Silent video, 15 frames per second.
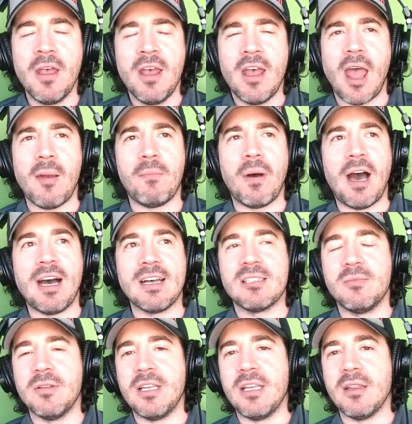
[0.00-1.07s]
and
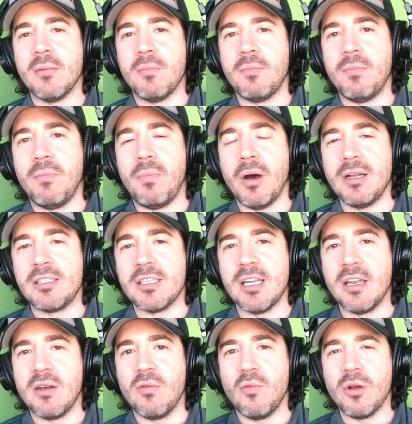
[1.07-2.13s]
possibly the
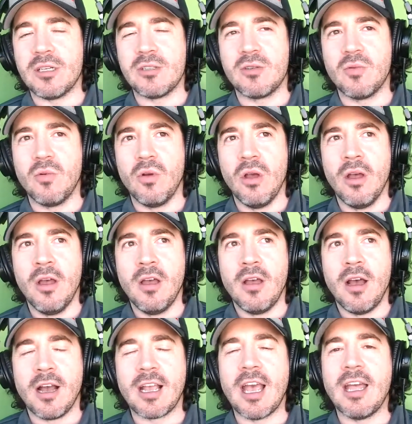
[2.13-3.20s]
budget, which
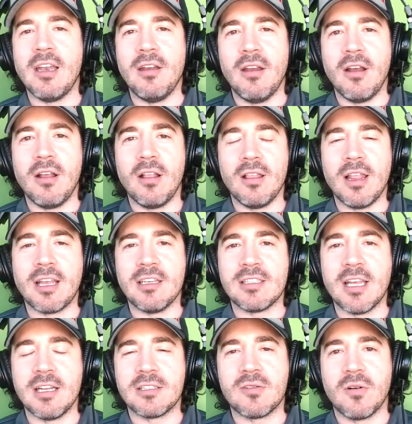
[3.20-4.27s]
again, like you
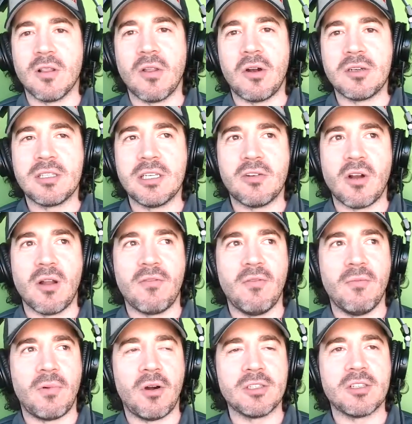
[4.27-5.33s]
said, is sort of largely drawn
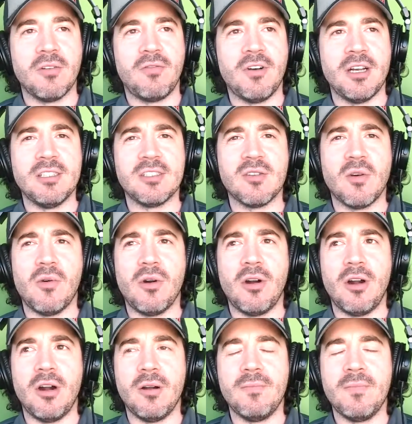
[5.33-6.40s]
from personal funds,
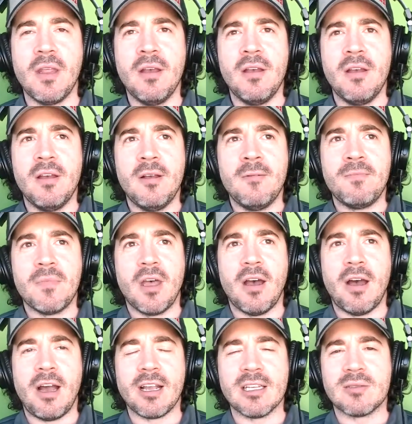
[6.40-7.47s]
or
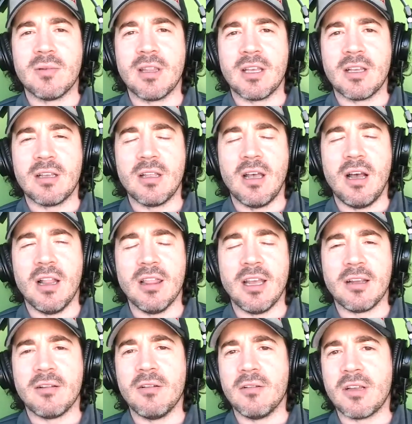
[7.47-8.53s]
I guess with the
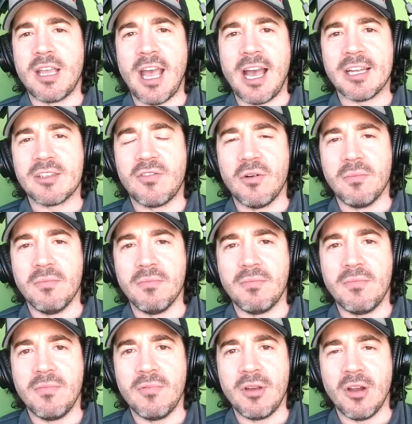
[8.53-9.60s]
like cash from
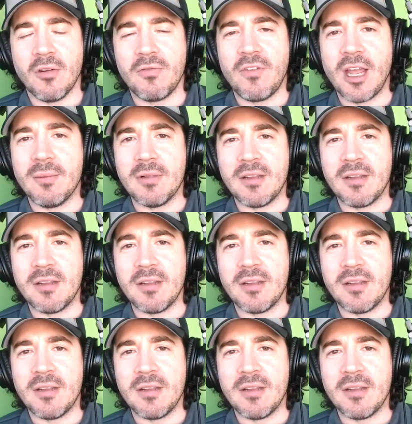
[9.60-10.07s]
family,